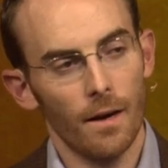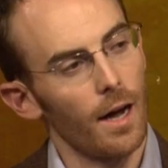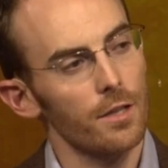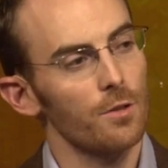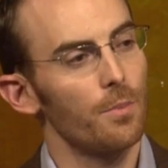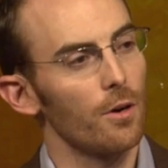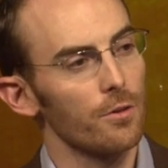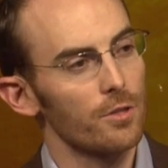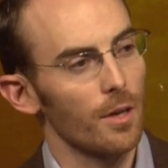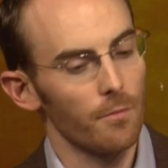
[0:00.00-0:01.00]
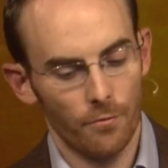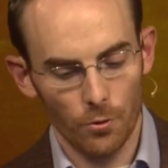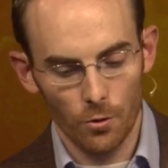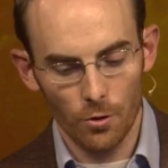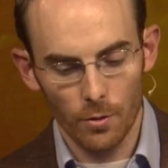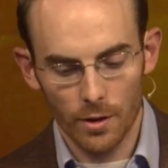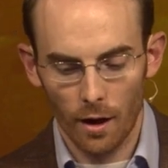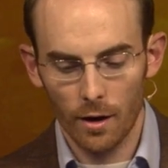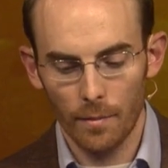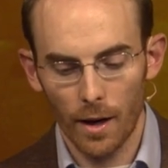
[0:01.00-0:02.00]
I suppose some fool would
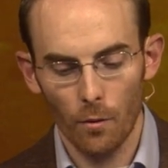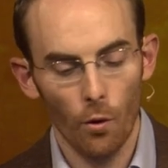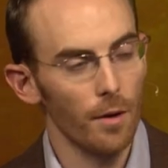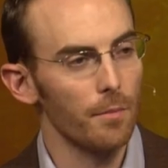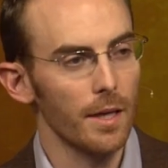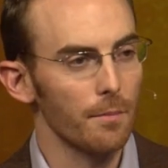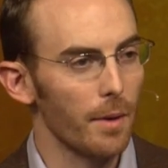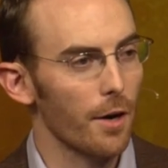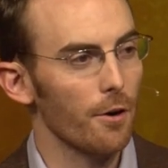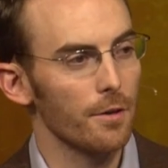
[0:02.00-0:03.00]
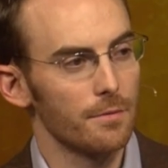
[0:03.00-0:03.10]
talk about one being better.